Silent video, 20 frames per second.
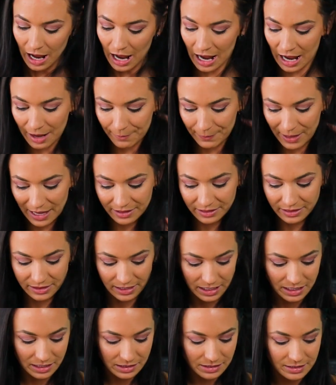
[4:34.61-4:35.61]
And
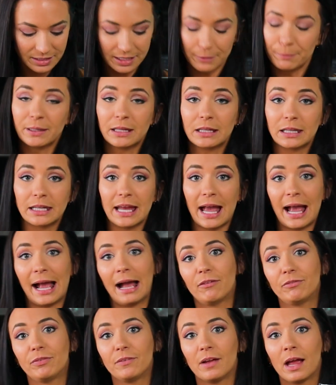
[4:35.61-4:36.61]
these typically
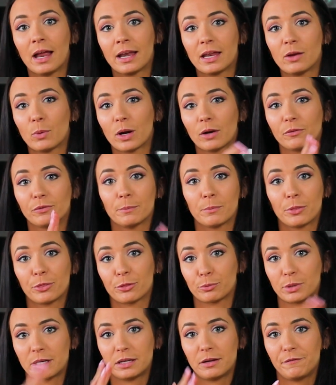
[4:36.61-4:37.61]
have anywhere from
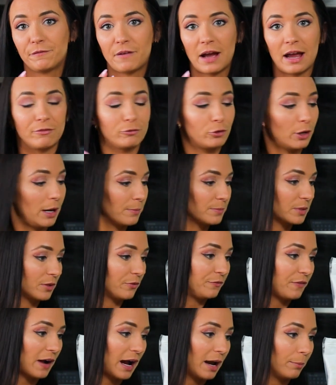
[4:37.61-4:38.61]
3 to 5 grams
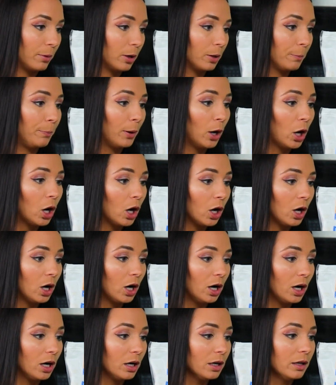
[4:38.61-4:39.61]
of fiber
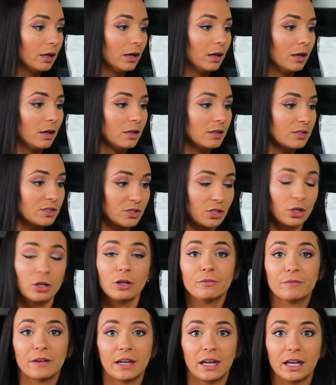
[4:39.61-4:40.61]
per
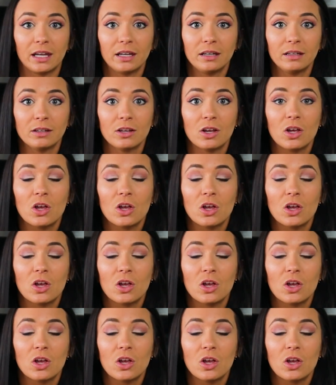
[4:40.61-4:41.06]
serving.